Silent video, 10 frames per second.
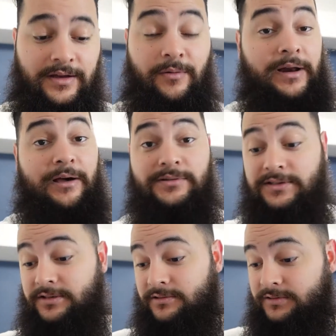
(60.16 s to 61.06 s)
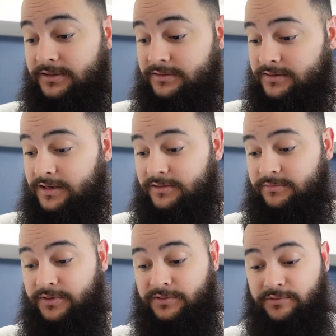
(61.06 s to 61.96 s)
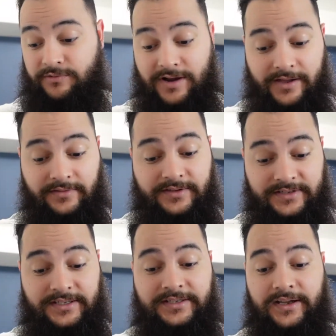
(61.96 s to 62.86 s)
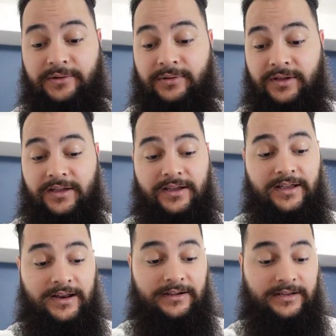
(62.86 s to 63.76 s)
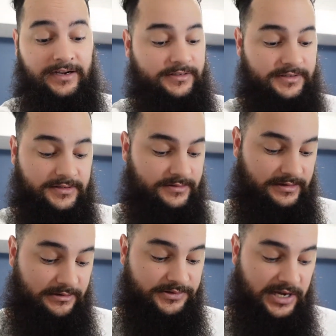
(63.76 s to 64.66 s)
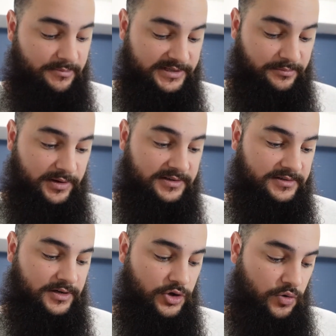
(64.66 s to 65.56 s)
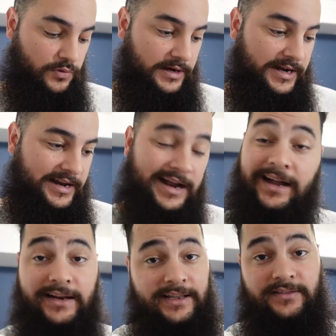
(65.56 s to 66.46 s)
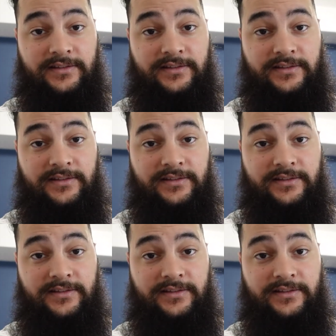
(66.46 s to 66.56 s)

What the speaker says: When I was little, these coloring books were not this detailed. And I was caught by surprise. I was like, yo, I gotta get